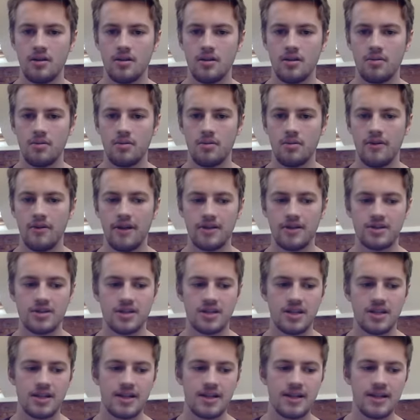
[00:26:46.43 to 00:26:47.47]
where
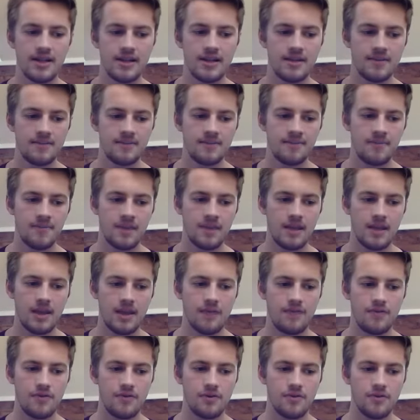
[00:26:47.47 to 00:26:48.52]
actually
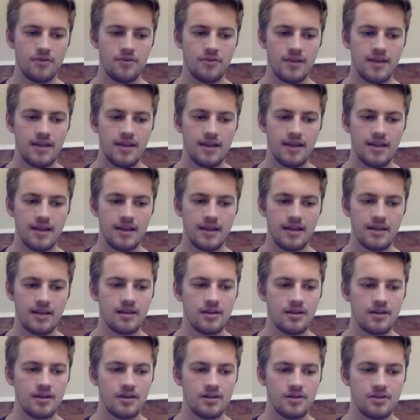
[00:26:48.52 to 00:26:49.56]
if you're
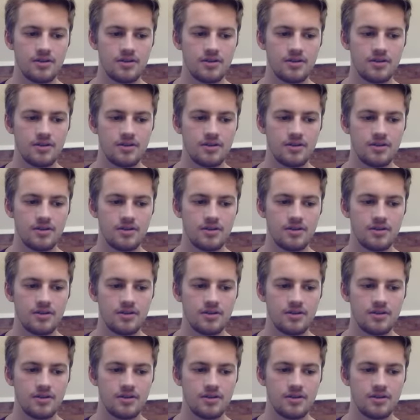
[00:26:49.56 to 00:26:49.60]
feeling